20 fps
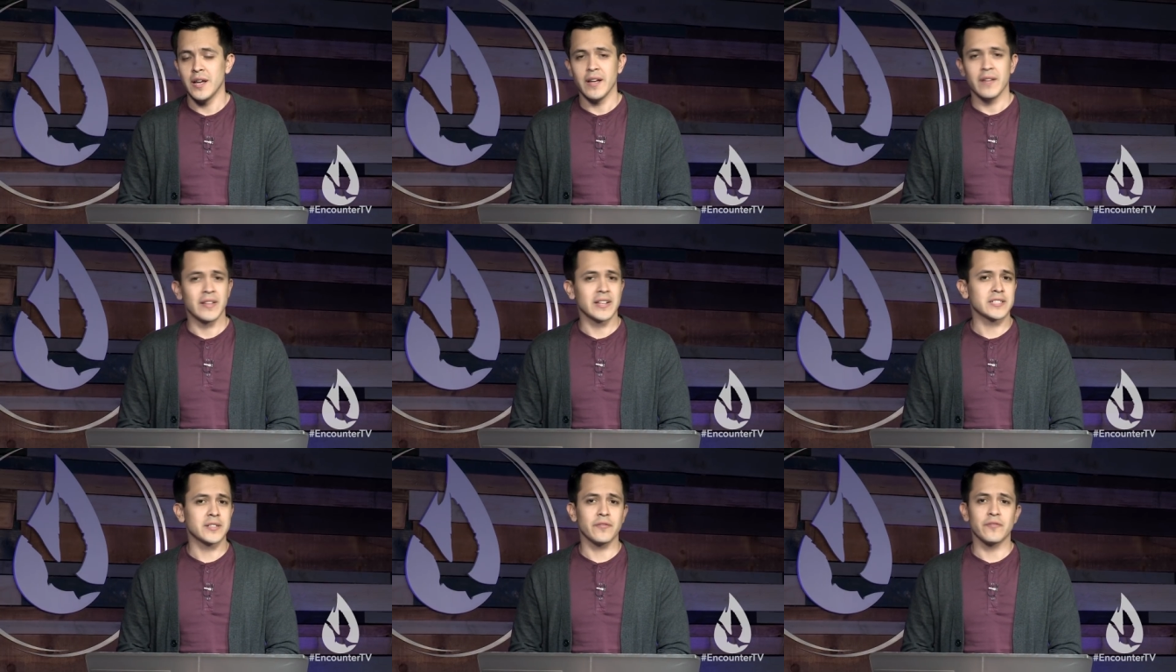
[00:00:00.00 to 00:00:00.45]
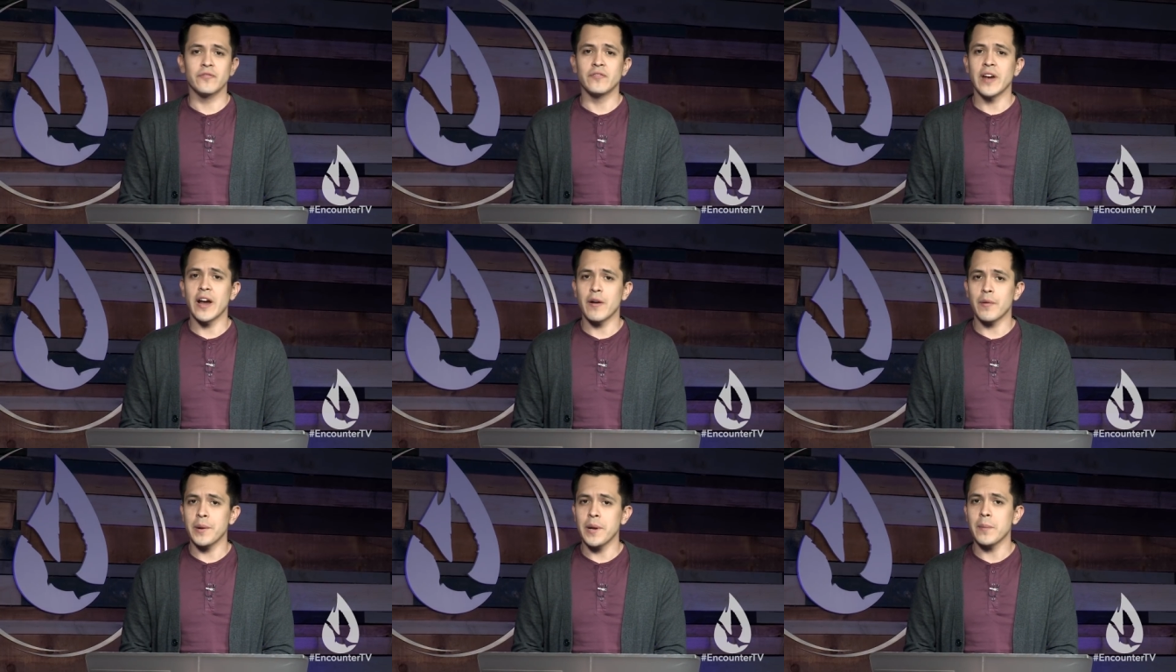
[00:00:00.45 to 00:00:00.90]
That's a
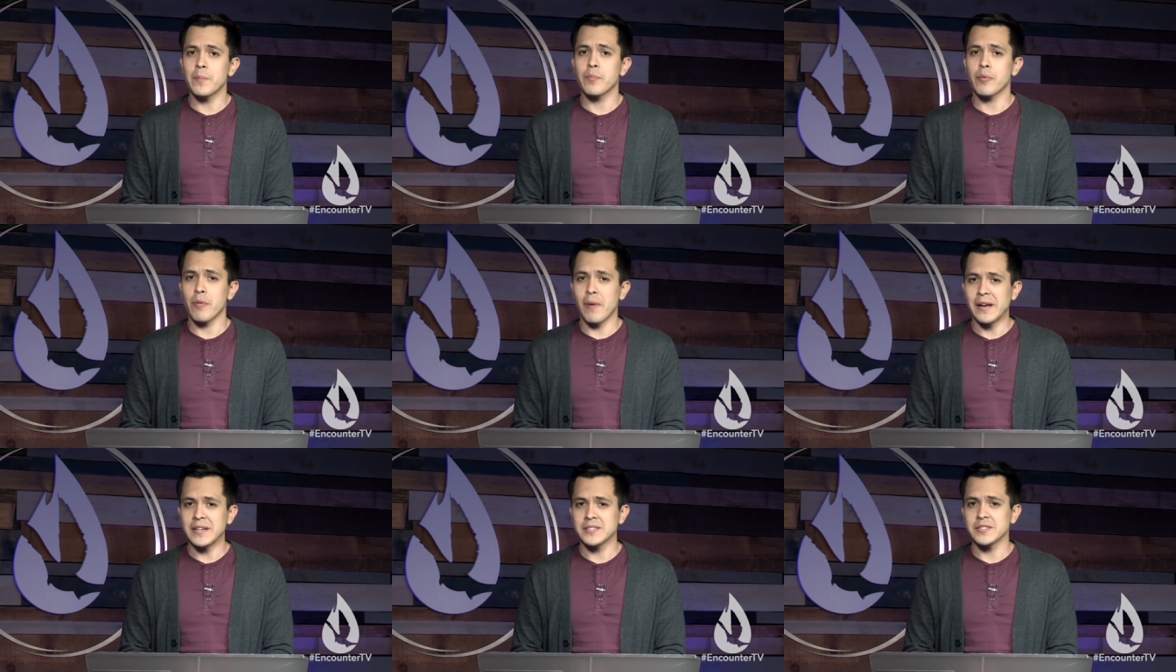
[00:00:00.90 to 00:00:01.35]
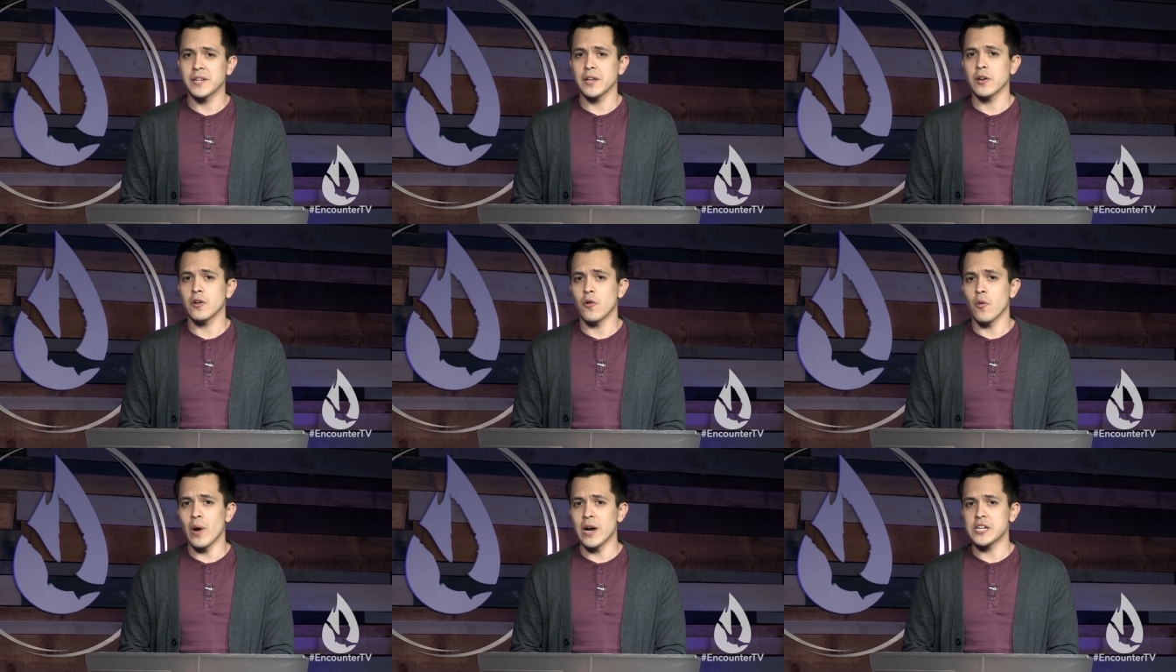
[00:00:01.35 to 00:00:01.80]
very pressing
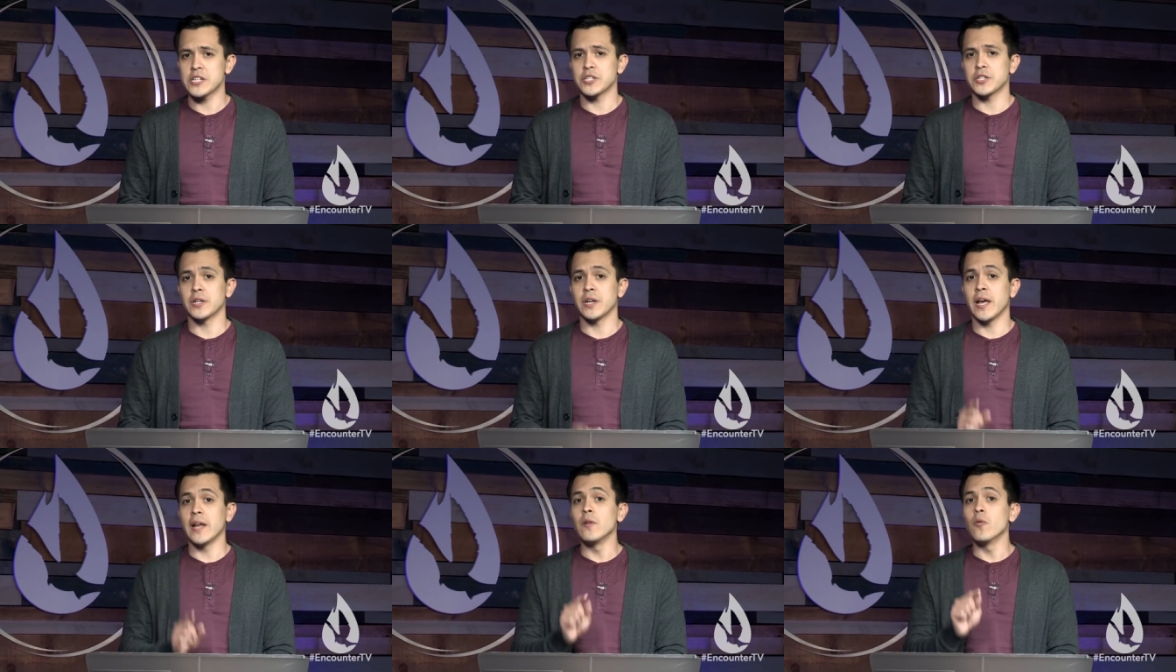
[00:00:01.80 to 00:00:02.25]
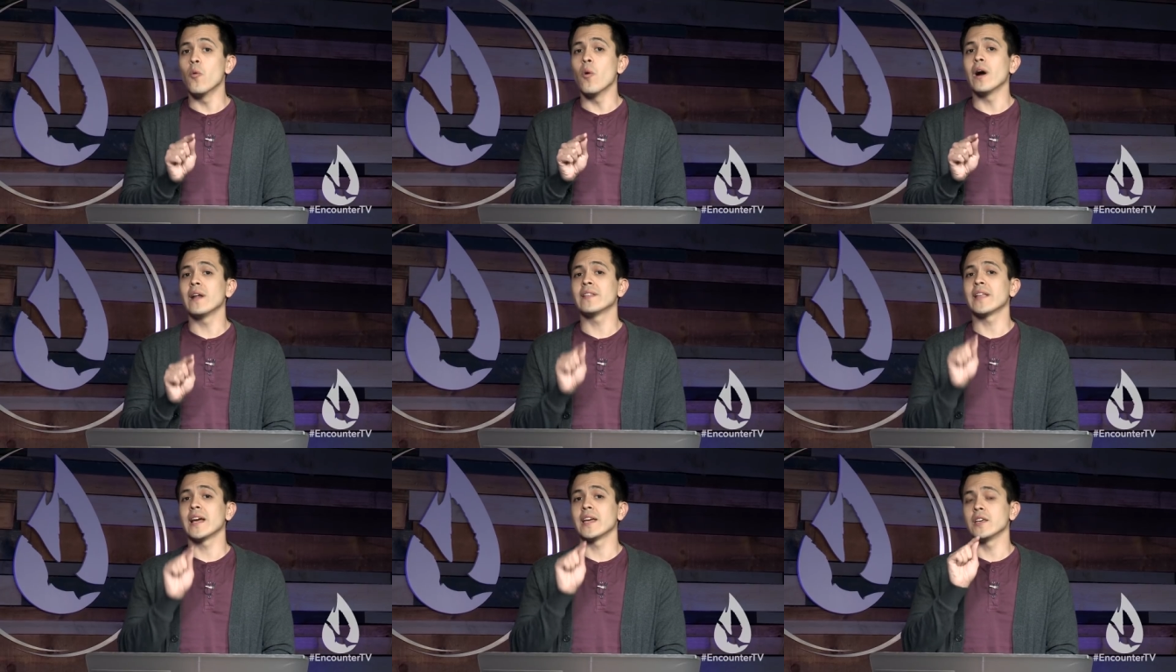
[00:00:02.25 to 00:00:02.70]
question and
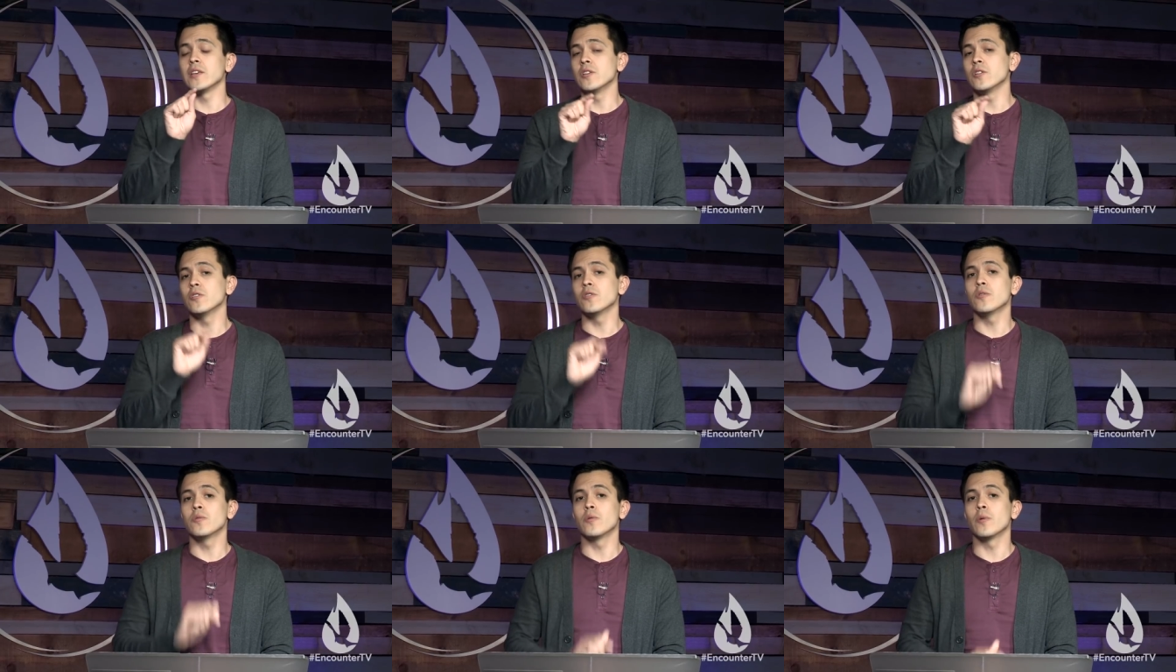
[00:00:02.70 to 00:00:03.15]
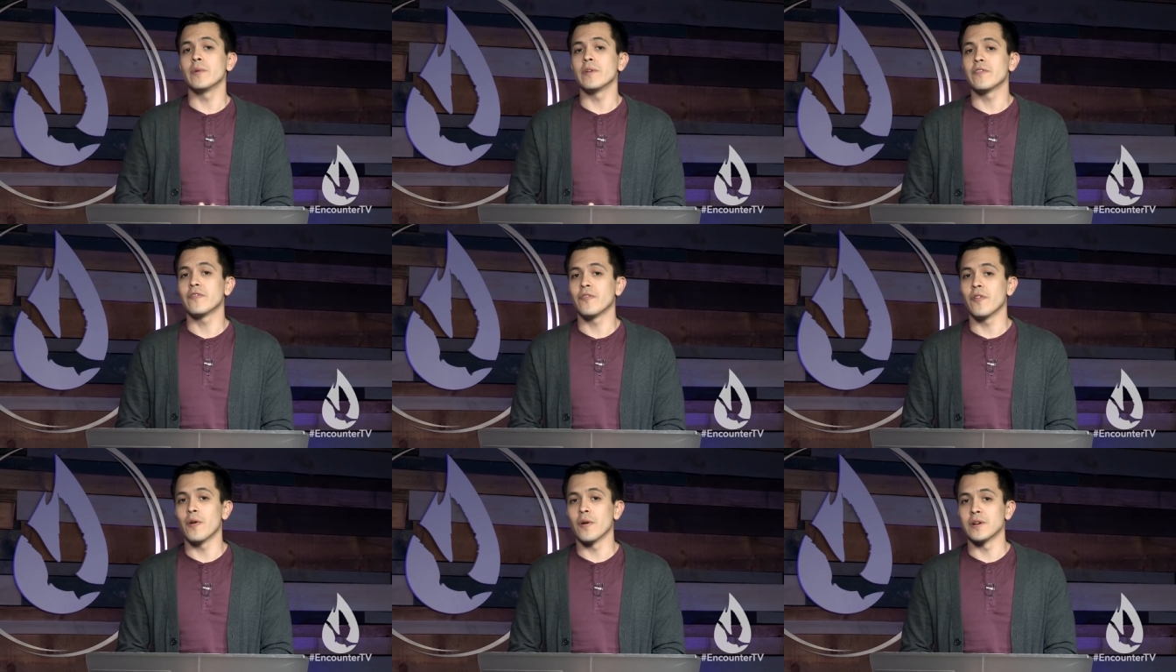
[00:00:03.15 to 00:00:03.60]
one that you will be
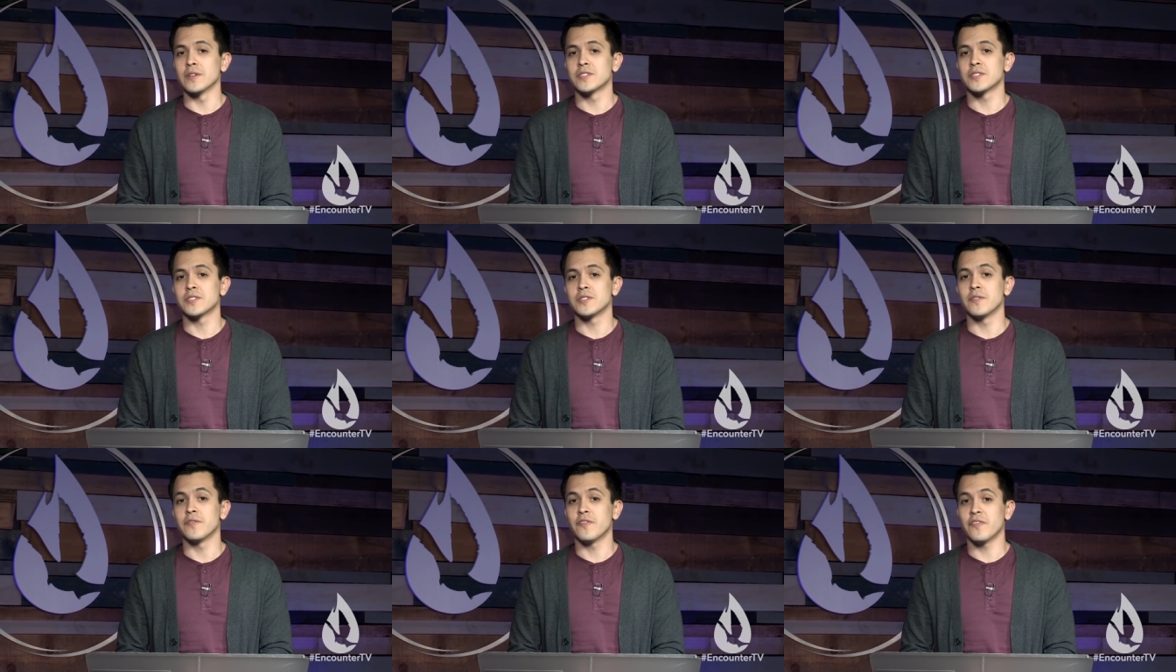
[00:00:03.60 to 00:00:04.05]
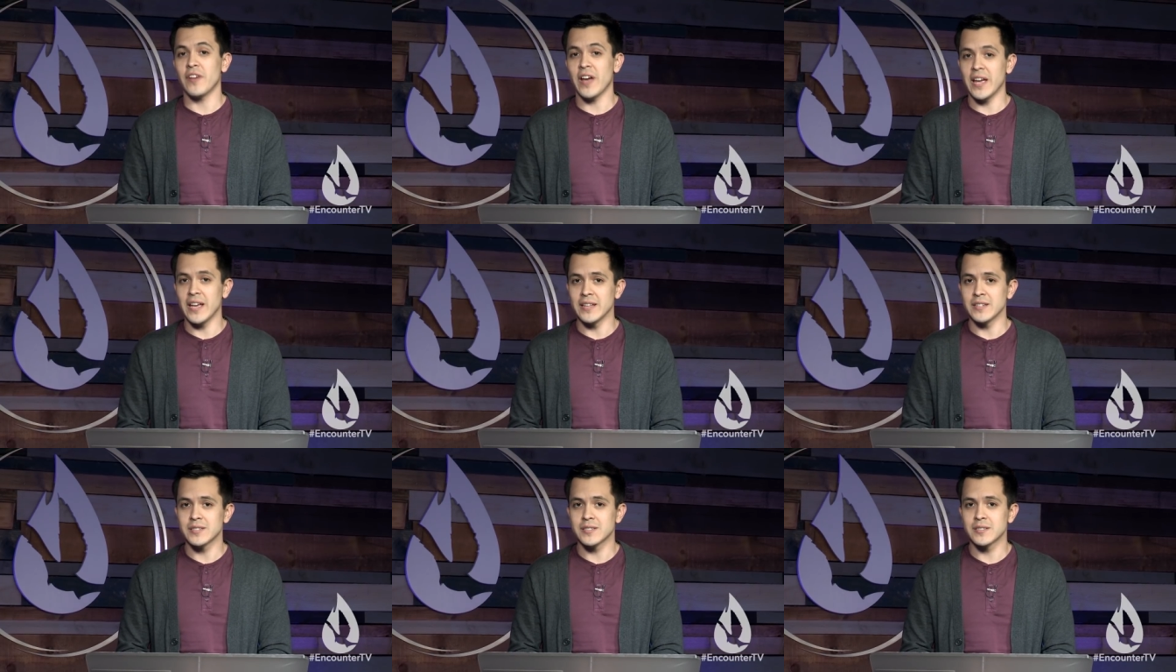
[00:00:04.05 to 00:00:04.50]
forced to
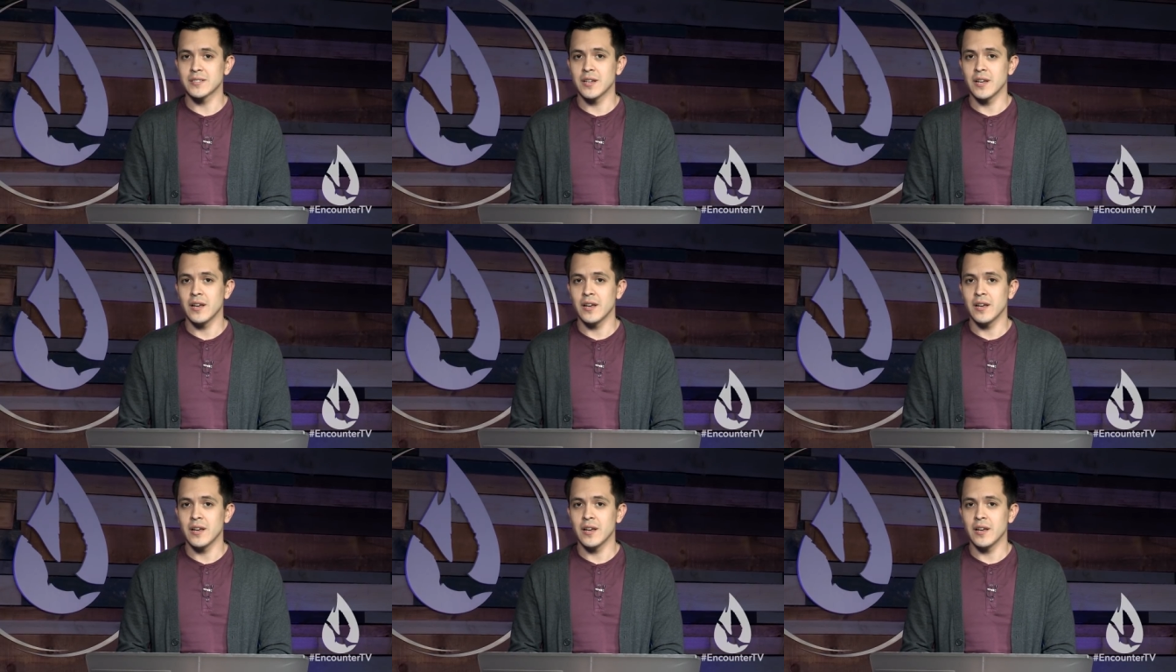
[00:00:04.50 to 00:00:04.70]
face